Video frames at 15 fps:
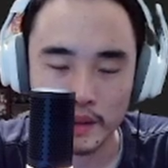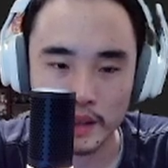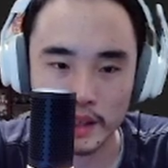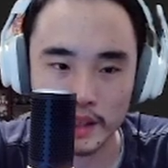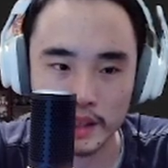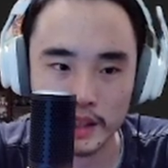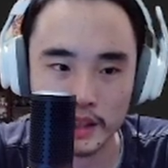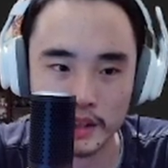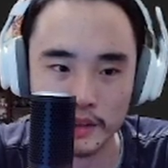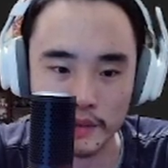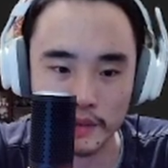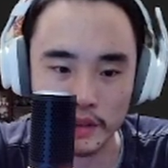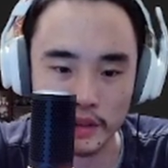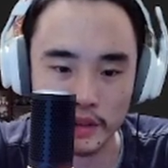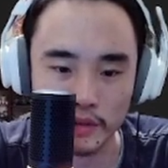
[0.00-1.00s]
And this is
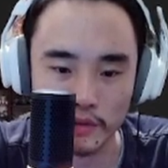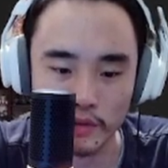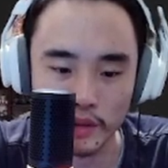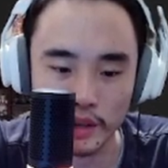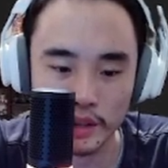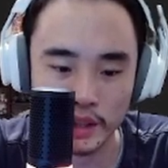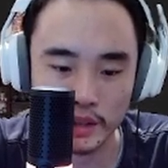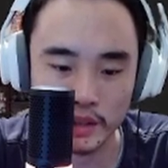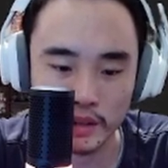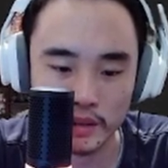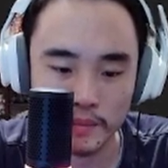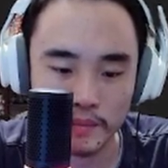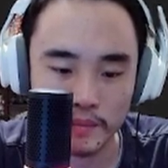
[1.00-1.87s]
for new version.